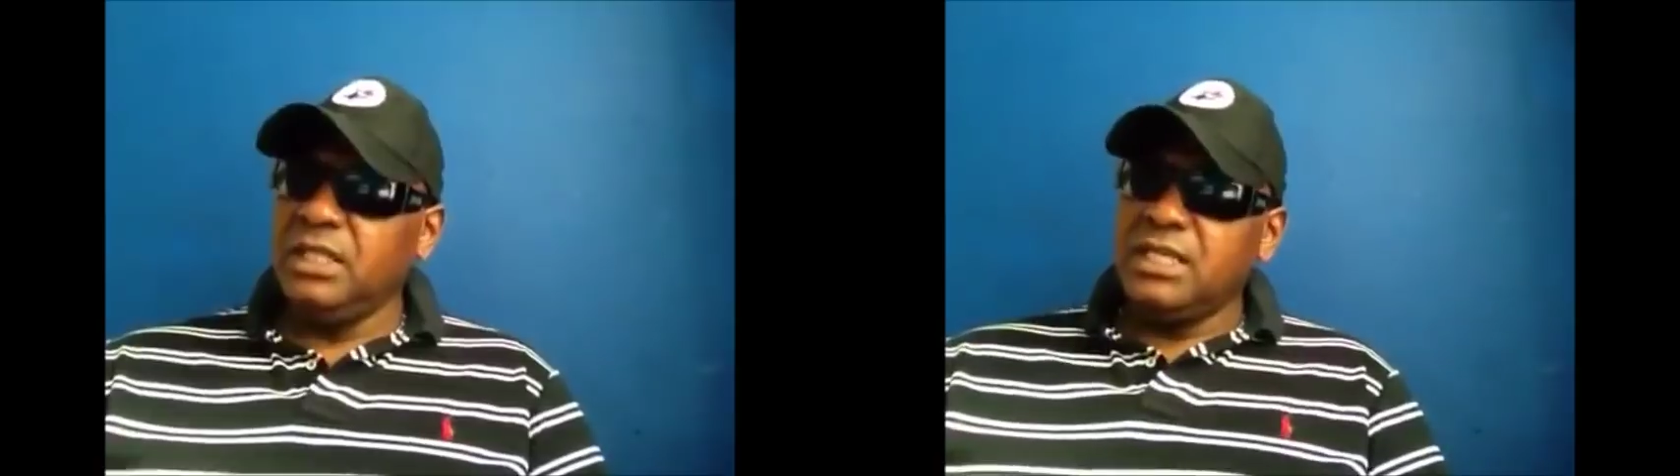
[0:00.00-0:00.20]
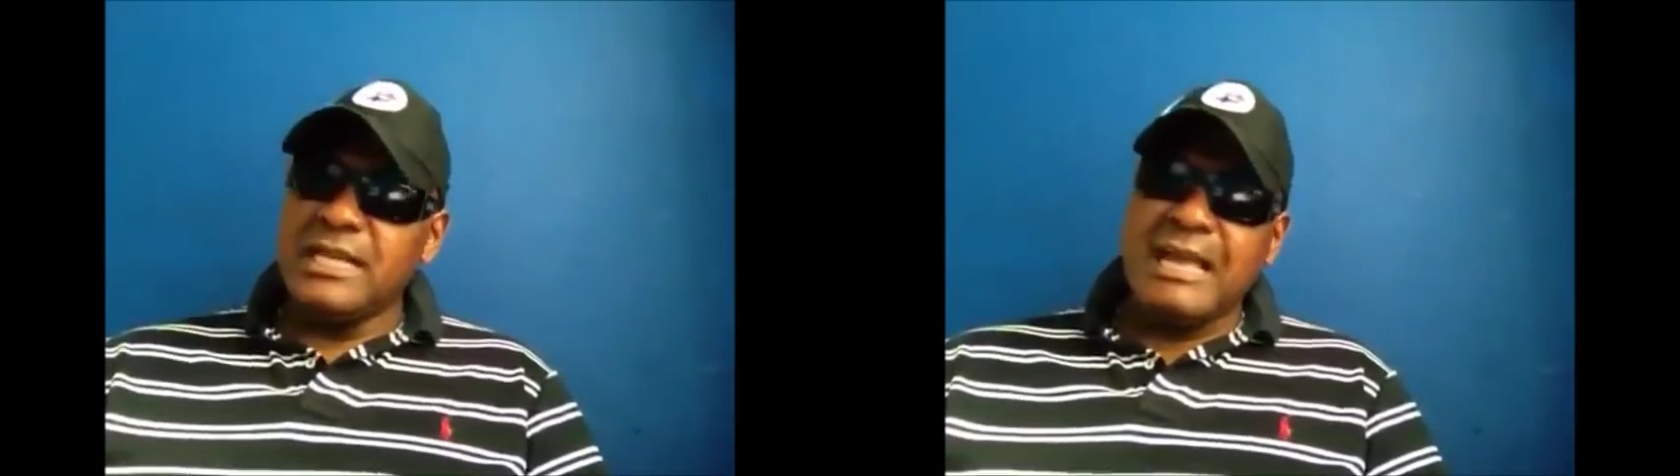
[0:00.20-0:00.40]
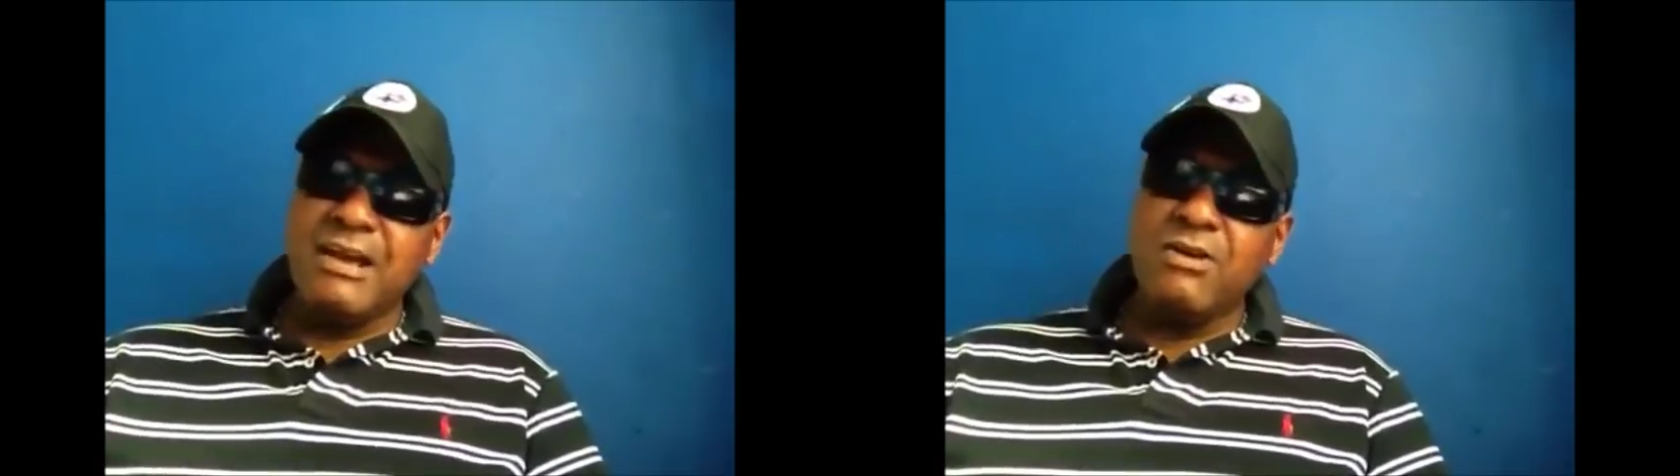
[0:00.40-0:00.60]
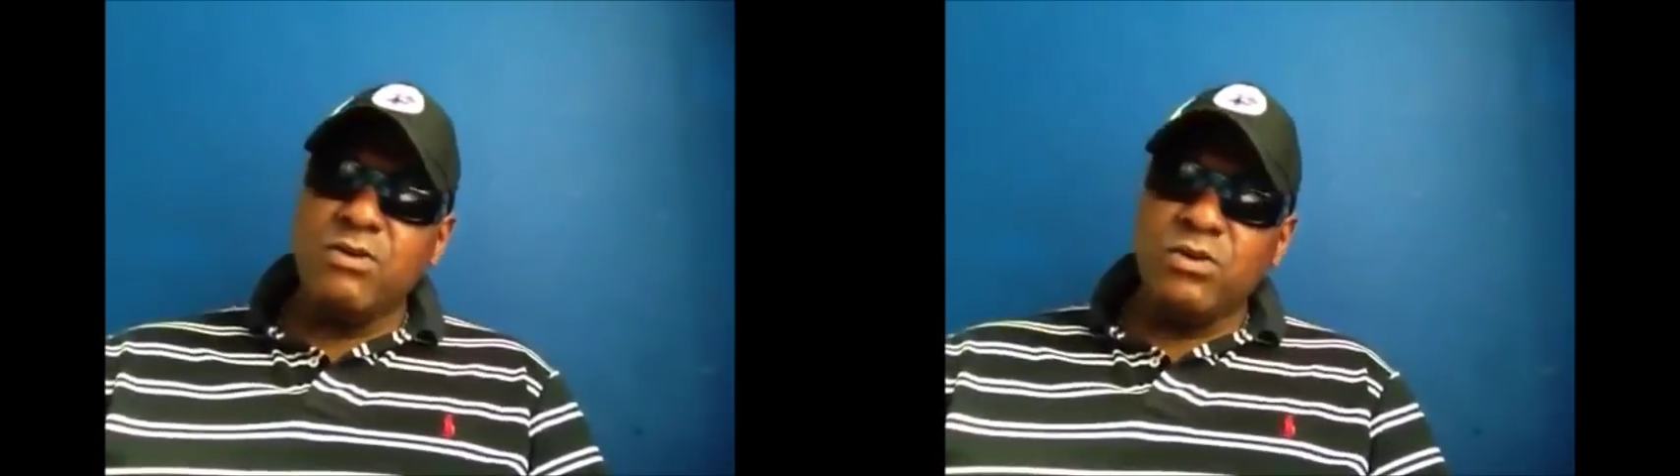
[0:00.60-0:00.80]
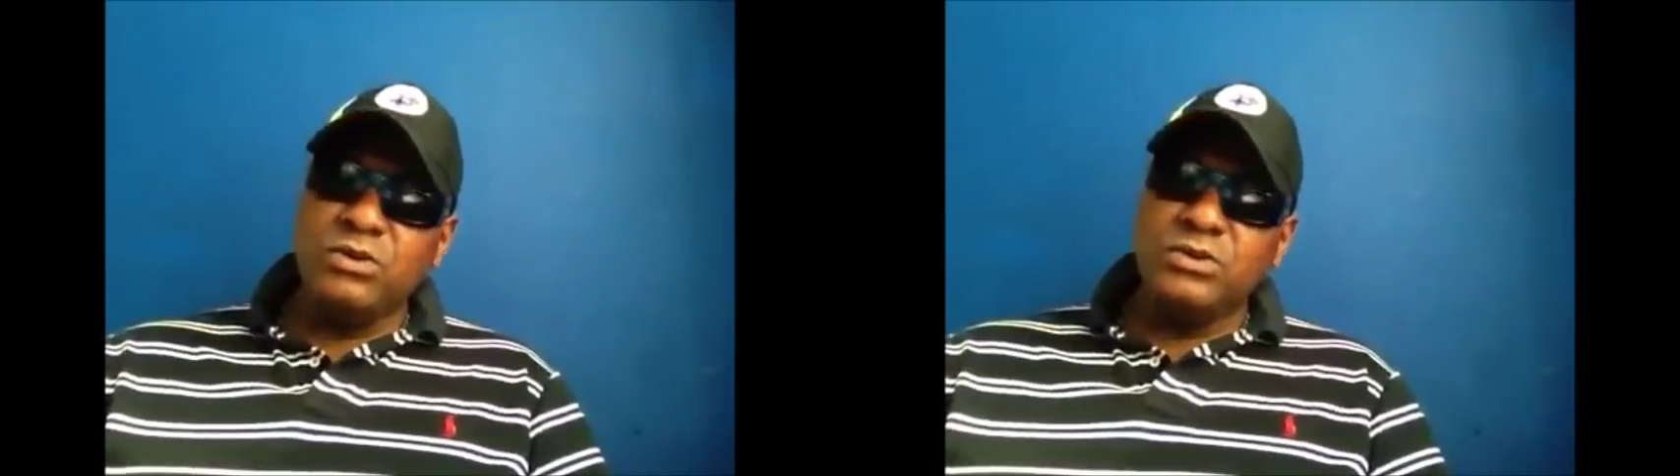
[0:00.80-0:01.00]

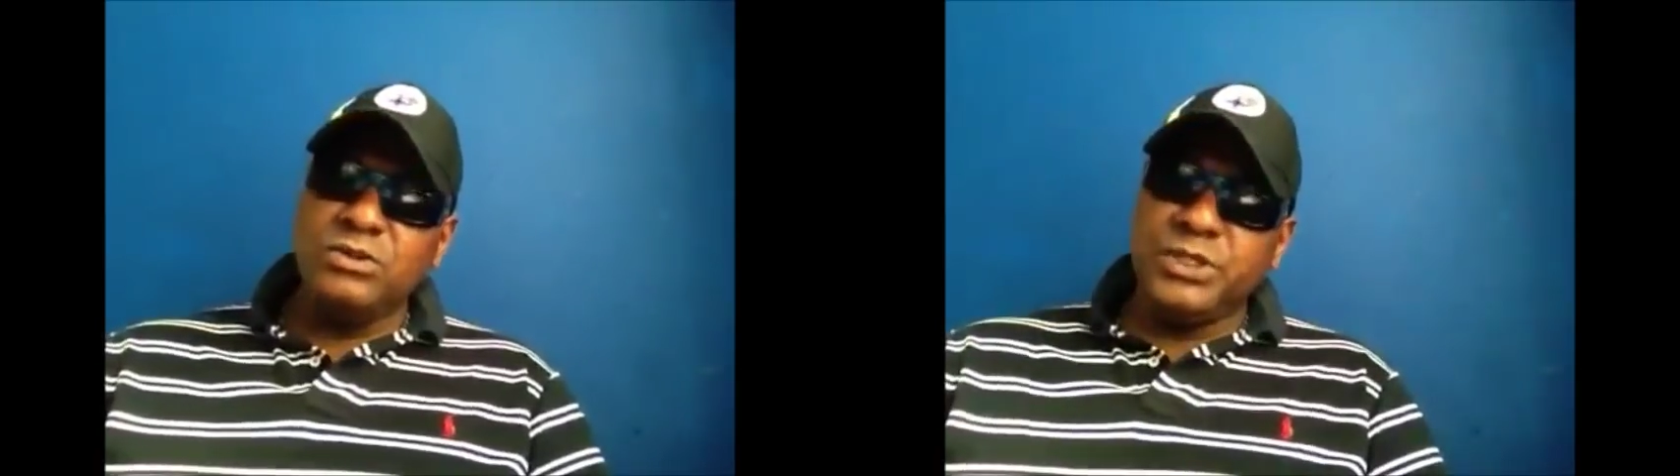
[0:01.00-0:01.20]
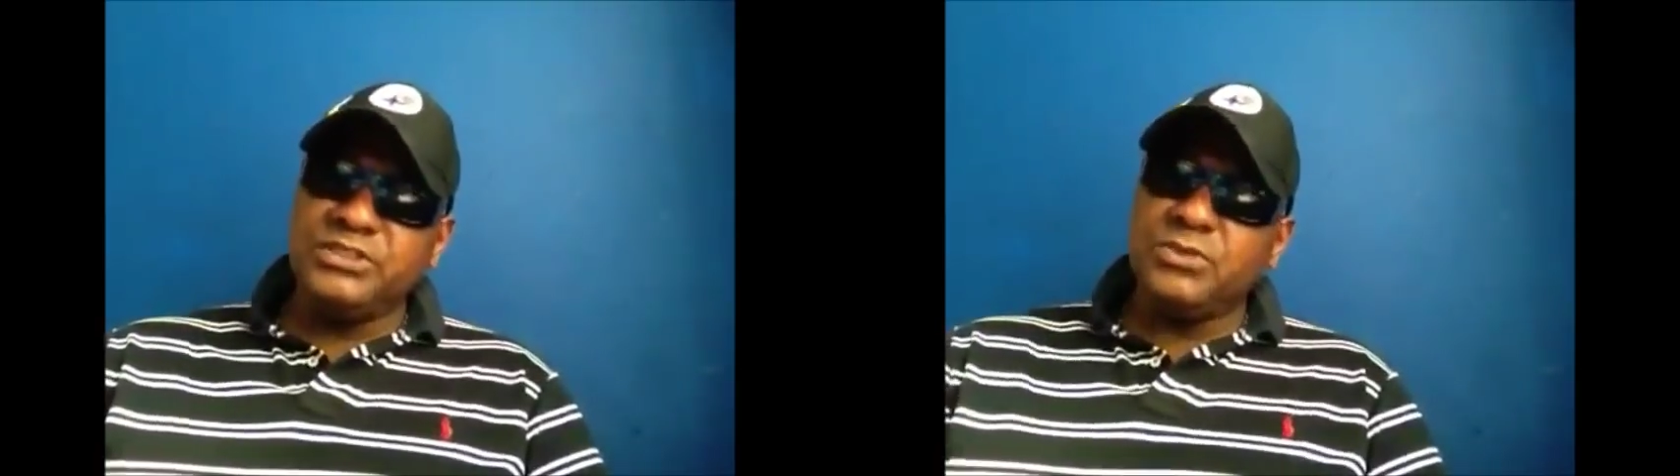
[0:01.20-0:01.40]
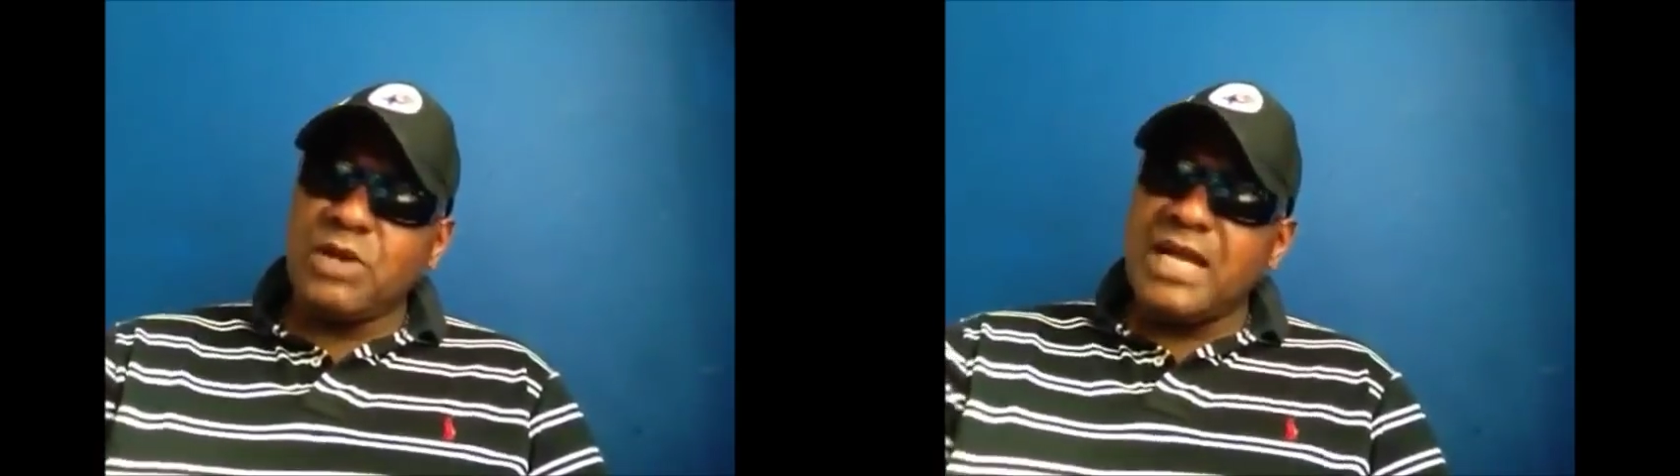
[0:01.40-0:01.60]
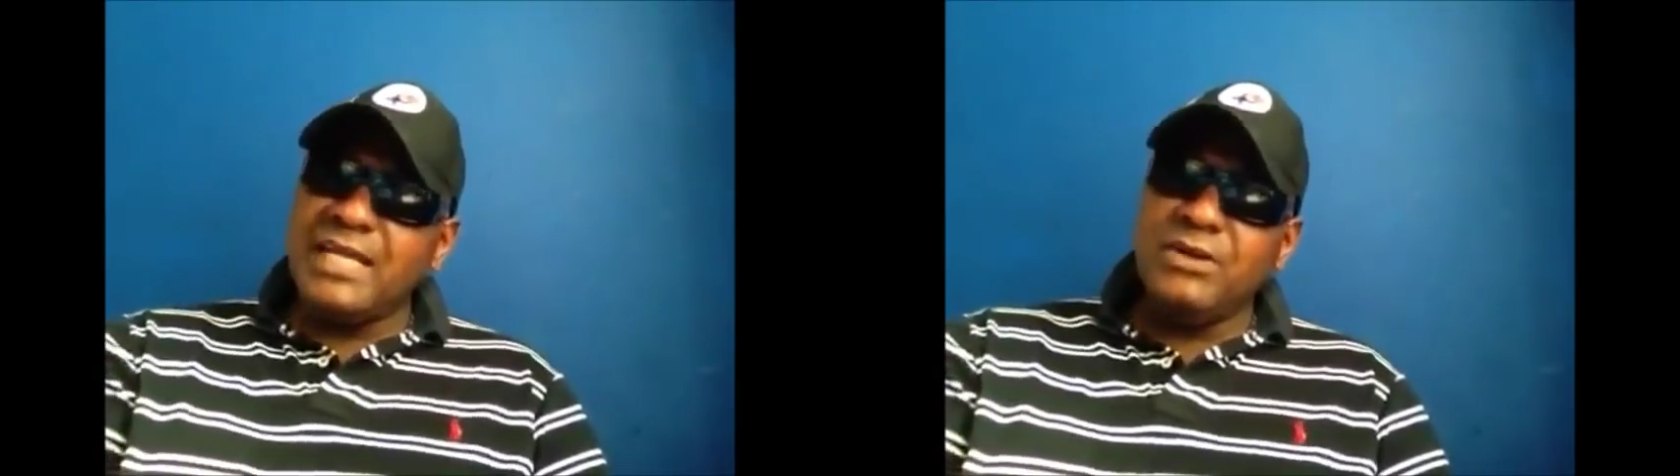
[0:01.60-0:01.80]
Now, the reason why they're